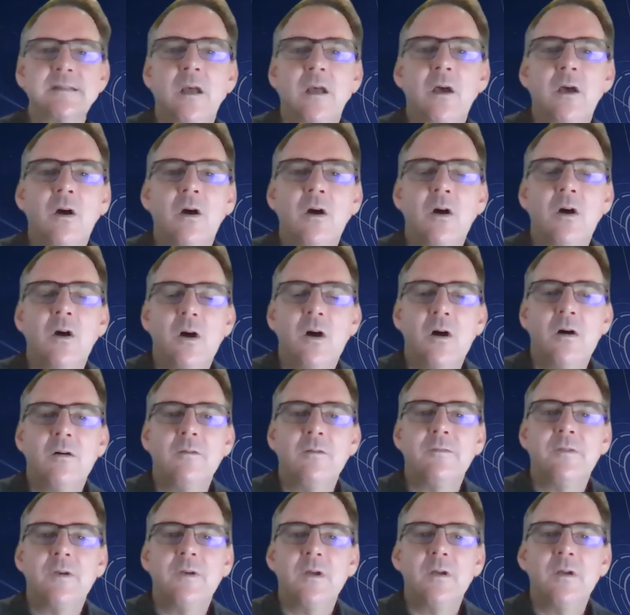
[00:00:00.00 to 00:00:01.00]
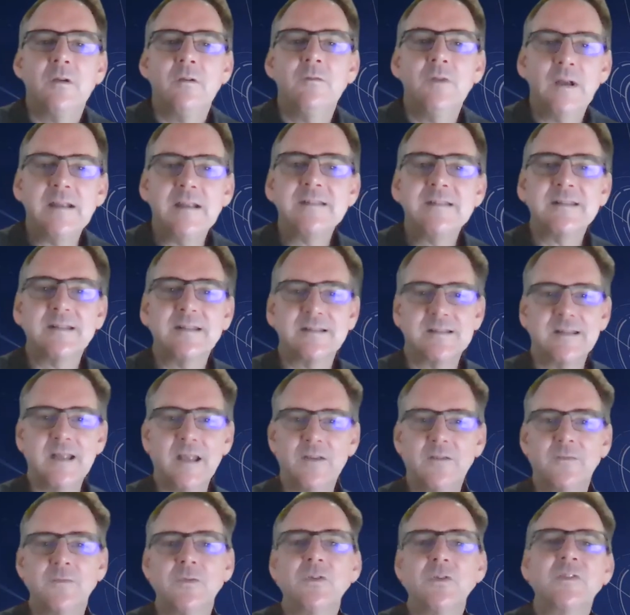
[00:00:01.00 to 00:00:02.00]
of very
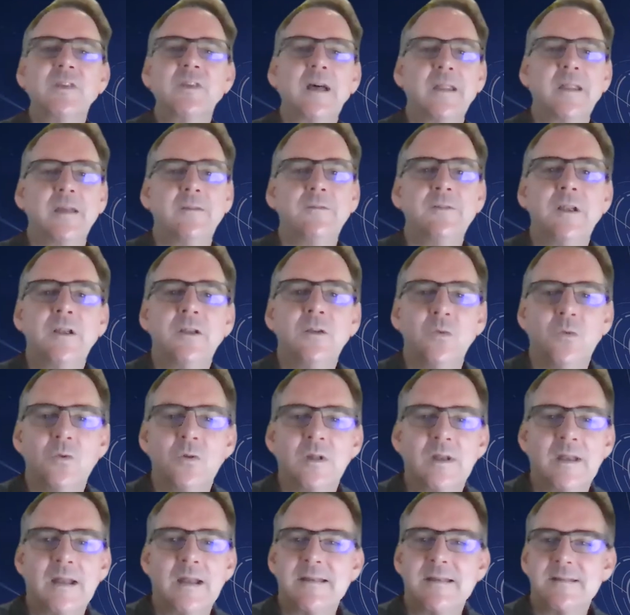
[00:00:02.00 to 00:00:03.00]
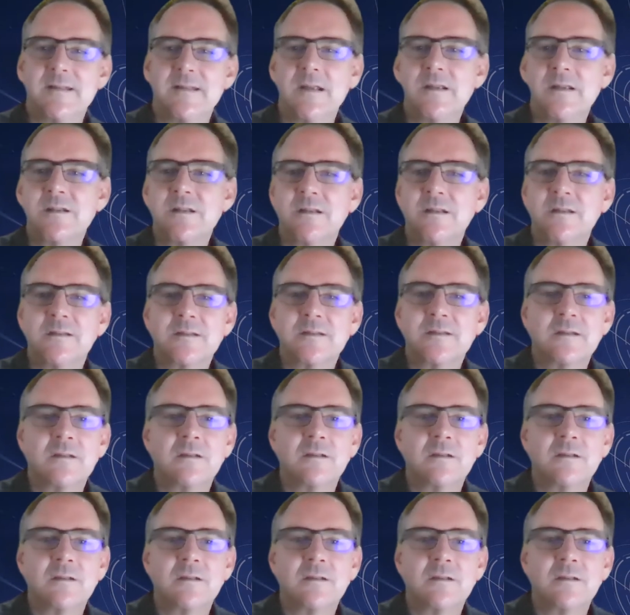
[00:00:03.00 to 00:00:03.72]
successful South African organizations.